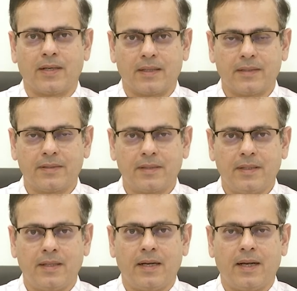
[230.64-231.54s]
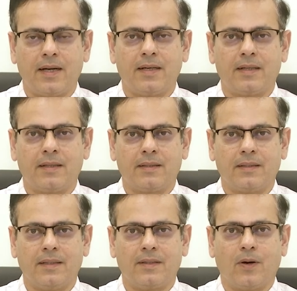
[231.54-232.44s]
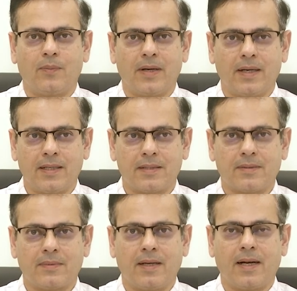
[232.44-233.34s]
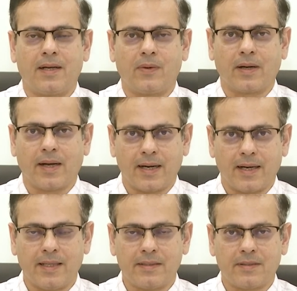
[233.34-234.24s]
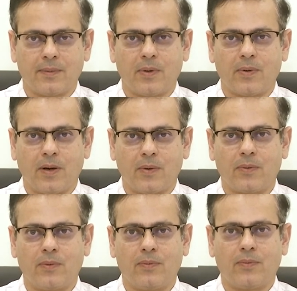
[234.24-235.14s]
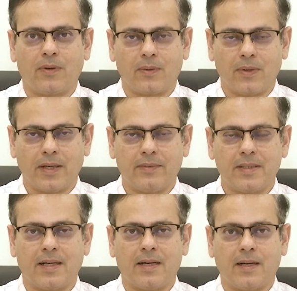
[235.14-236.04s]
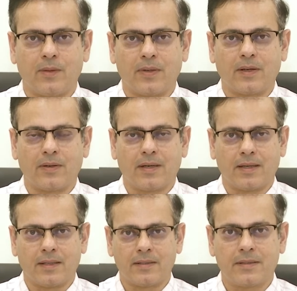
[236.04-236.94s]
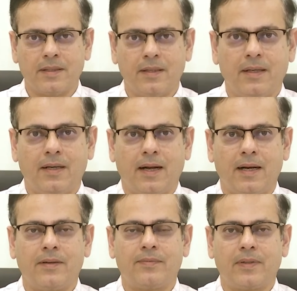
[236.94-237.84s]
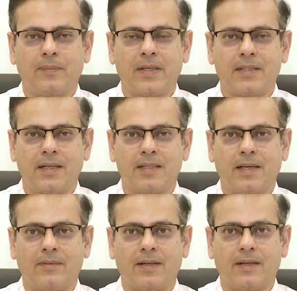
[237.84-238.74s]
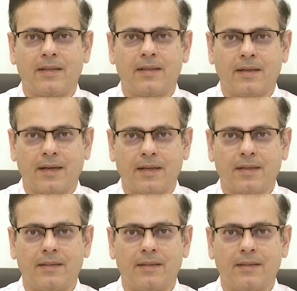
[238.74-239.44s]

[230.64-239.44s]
drugs and the government has laid down guidelines about how to give these anti-tubercular drugs and if the patient is having drug